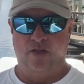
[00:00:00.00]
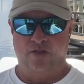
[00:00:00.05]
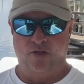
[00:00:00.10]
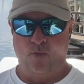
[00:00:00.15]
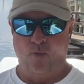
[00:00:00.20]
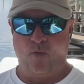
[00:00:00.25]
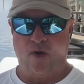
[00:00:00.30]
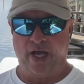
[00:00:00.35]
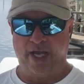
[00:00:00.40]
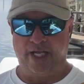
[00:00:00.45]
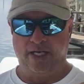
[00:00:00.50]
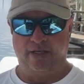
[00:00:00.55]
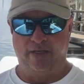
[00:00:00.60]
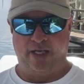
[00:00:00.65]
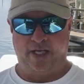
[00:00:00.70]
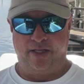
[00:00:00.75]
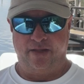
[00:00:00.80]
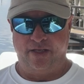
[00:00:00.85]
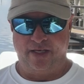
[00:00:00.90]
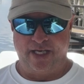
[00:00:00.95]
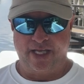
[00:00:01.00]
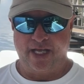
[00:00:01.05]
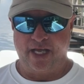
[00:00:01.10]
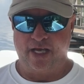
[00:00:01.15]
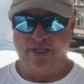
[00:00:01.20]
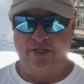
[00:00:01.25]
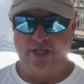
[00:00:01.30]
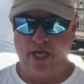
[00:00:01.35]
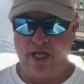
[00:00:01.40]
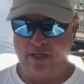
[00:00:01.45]
the white, and the
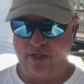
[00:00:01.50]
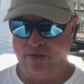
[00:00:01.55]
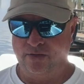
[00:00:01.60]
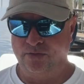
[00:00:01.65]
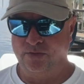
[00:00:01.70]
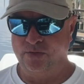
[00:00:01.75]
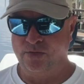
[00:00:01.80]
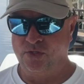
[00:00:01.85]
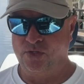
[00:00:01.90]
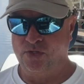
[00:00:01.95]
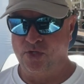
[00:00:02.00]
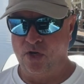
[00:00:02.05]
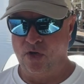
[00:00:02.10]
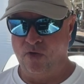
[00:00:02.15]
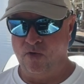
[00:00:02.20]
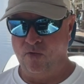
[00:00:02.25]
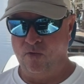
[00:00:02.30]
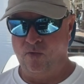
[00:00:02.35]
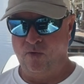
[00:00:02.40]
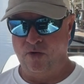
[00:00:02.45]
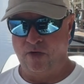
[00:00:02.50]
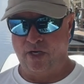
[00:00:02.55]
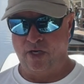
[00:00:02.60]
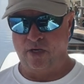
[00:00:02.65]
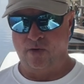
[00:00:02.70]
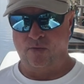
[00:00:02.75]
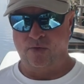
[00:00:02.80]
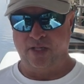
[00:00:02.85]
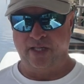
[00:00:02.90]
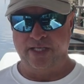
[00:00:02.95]
neon yellow. So we're
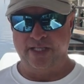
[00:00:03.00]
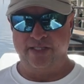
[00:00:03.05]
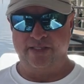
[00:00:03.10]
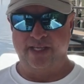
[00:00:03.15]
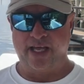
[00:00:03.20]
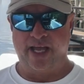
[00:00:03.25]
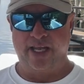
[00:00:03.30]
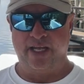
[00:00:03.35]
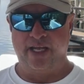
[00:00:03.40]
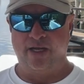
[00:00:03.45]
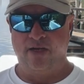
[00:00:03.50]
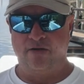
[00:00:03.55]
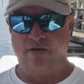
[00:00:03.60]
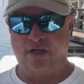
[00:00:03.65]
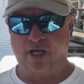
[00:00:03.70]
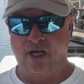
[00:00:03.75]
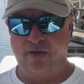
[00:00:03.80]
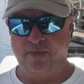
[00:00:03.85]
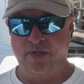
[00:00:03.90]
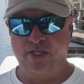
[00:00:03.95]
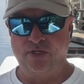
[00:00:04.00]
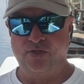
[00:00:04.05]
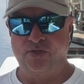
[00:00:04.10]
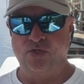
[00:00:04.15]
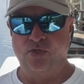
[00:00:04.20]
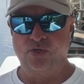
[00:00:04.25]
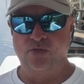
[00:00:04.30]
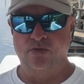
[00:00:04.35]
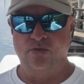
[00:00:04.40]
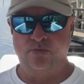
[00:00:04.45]
going to release that here coming
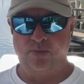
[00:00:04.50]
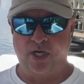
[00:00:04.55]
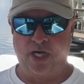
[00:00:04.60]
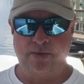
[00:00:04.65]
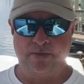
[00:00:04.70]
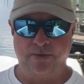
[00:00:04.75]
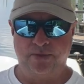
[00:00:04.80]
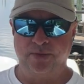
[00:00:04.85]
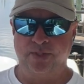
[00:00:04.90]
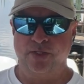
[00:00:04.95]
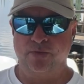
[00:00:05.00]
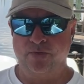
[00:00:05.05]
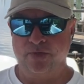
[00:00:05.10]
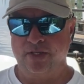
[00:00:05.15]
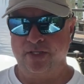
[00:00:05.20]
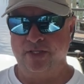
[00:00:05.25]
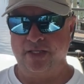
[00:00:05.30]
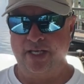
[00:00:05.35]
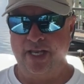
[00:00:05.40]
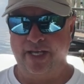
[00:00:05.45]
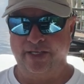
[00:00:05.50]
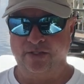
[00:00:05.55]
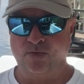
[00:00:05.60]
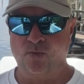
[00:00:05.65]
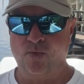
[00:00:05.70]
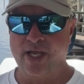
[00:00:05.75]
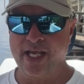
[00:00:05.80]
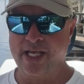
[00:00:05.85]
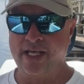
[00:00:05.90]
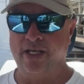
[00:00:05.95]
soon, probably within the next
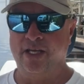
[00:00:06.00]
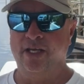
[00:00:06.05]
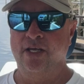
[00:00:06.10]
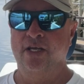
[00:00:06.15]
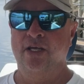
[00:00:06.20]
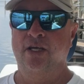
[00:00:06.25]
week.